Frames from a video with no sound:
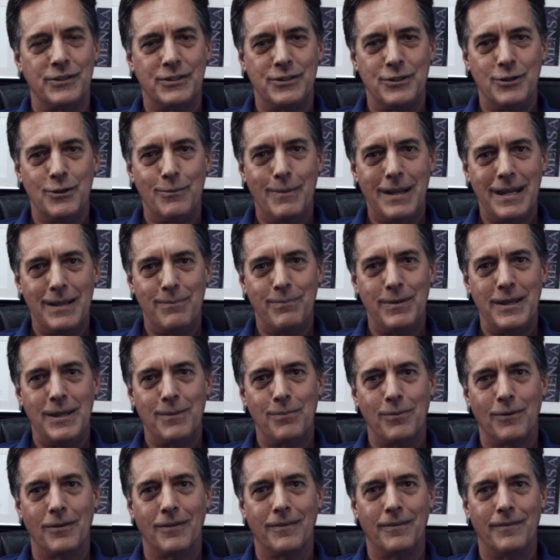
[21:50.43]
too many
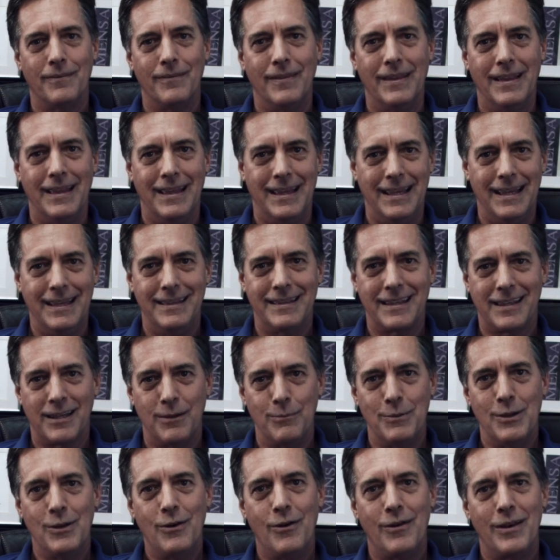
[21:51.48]
people in the
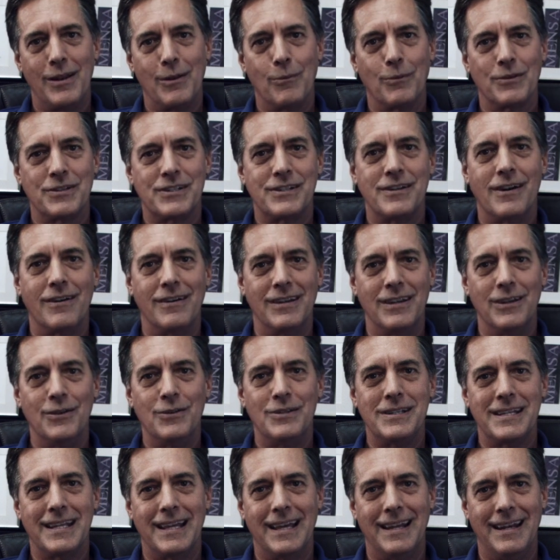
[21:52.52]
community will start
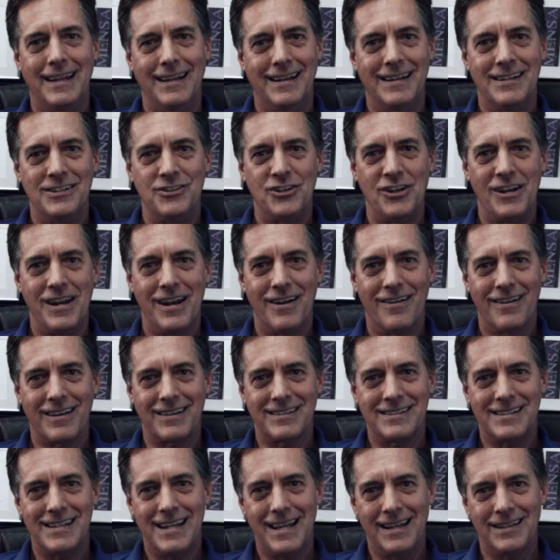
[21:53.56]
using it in a generic
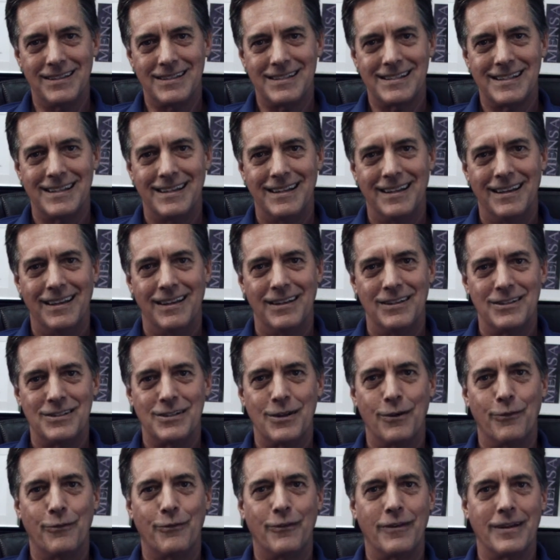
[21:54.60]
sense.
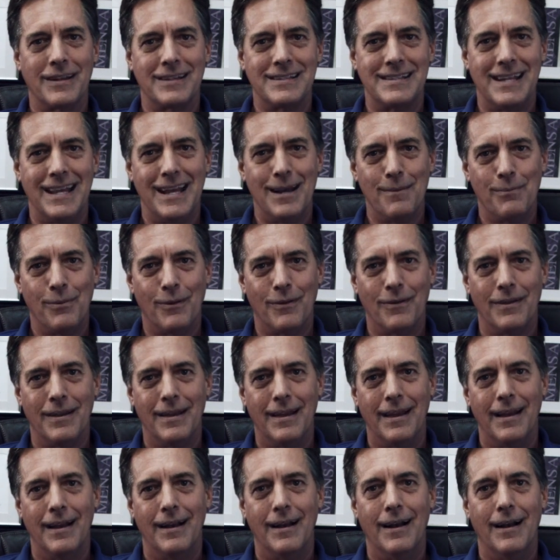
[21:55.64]
So for example,
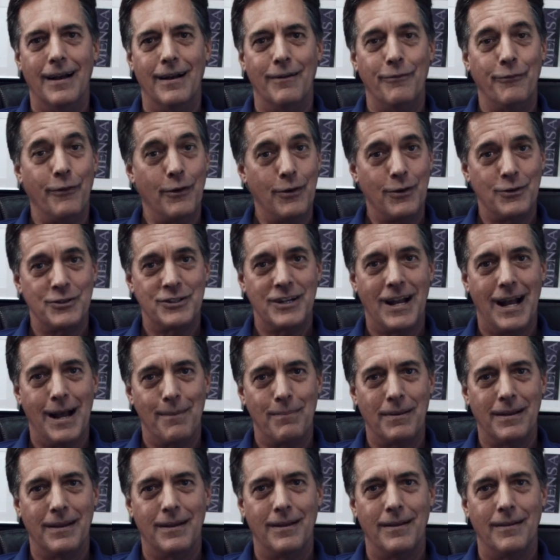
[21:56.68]

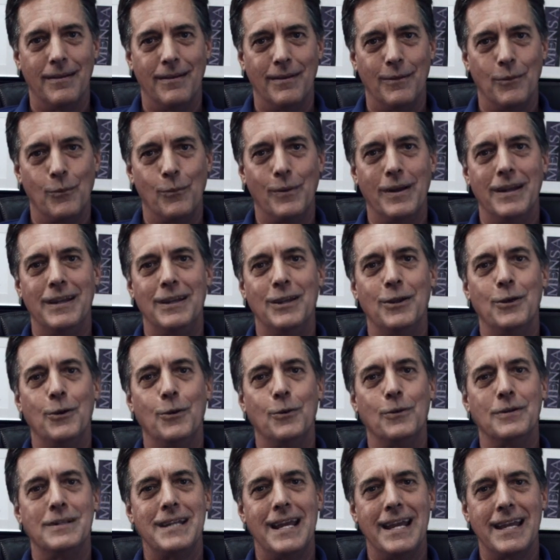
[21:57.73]
Photoshop. When
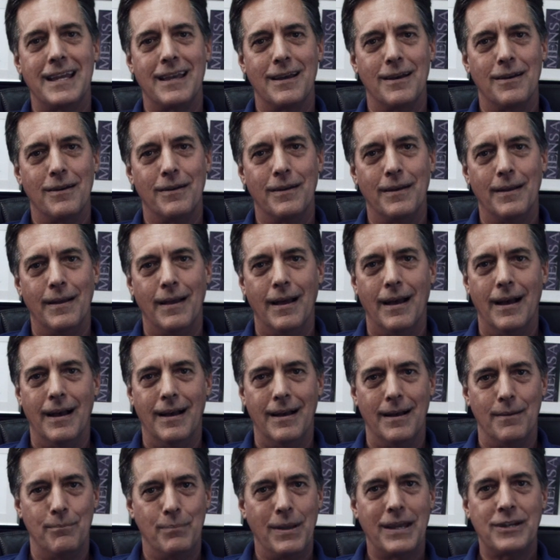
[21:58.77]
you take a
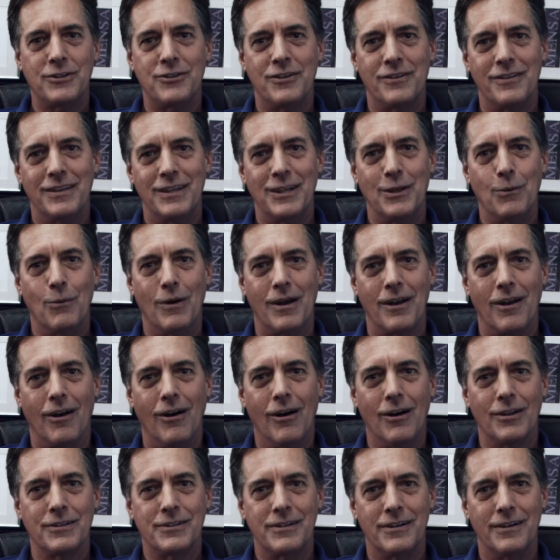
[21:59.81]
picture that you want to
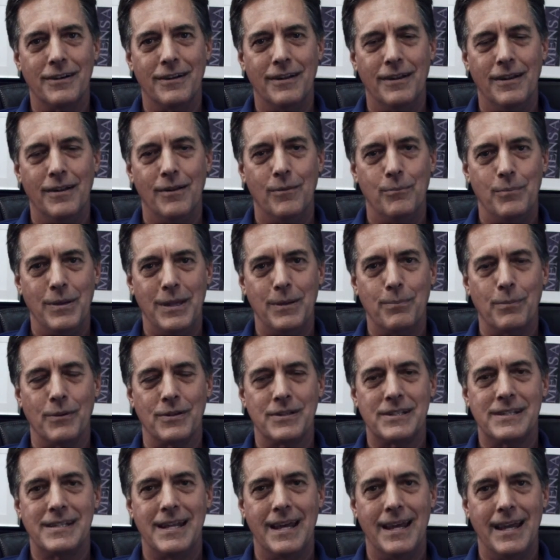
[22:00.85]
alter, people
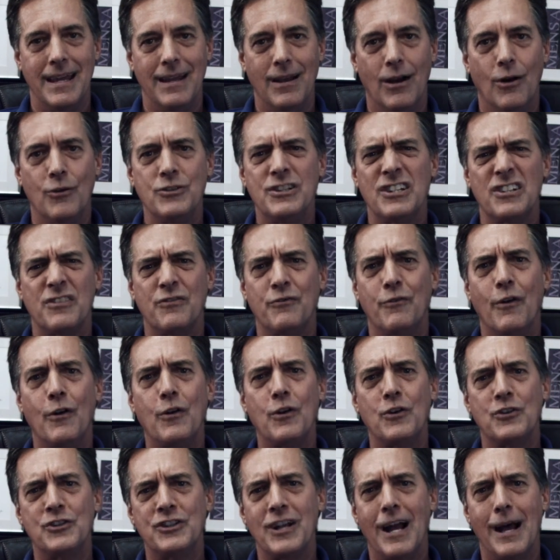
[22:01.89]
say, oh, just
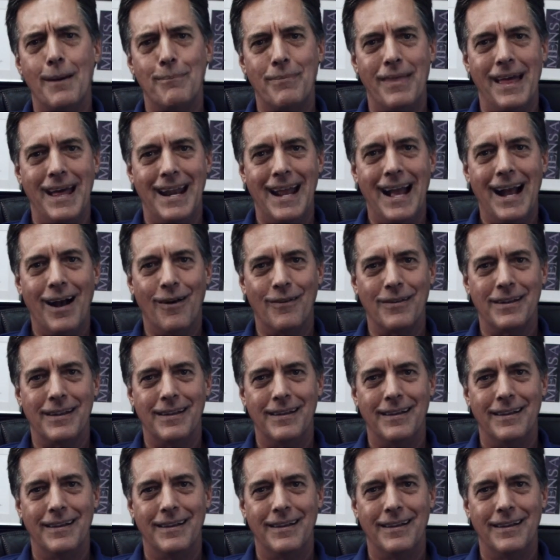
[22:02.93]
Photoshop that out.